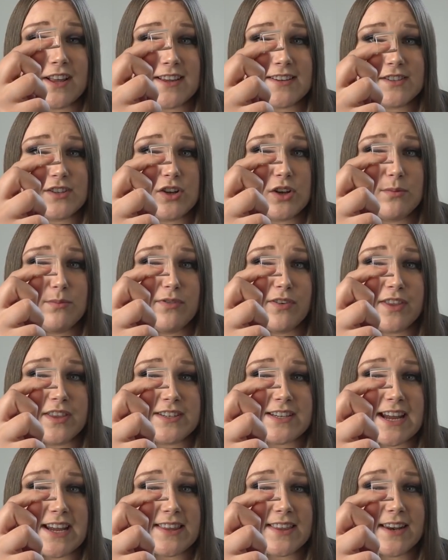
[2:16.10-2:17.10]
glass tube for the
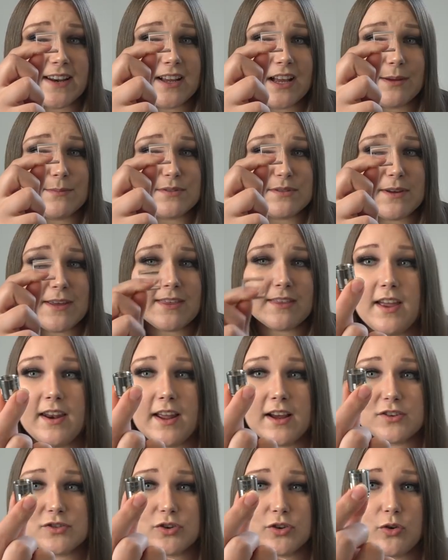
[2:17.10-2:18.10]
tank that it comes with, an
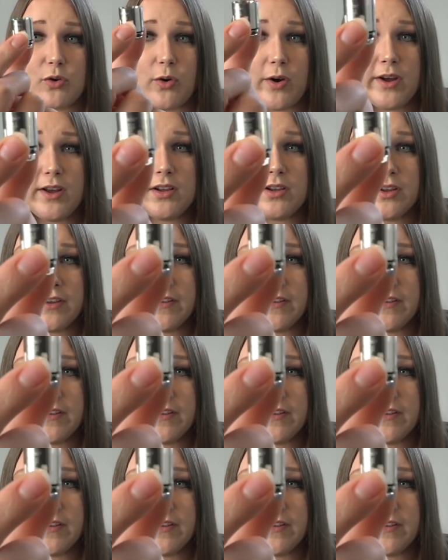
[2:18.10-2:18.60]
extra coil,